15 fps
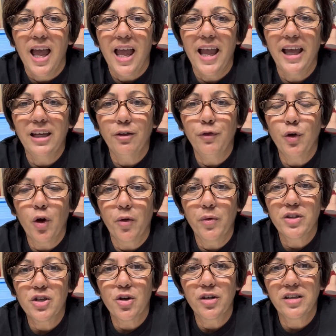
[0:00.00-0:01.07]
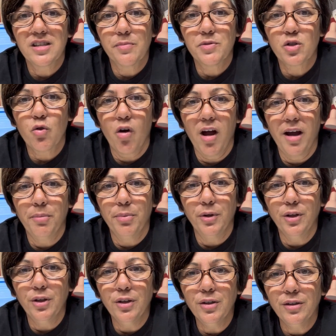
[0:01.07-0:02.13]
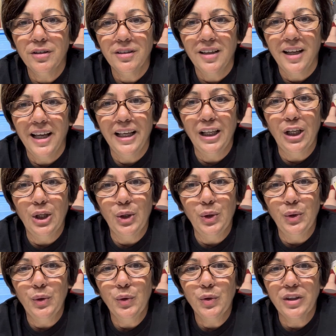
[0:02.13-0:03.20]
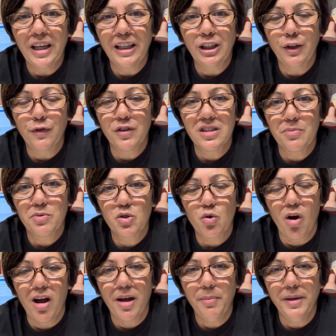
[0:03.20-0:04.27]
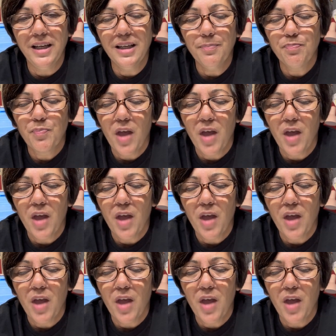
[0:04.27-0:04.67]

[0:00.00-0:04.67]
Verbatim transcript: And if you are a returning subscriber, hello. Thank you for subscribing.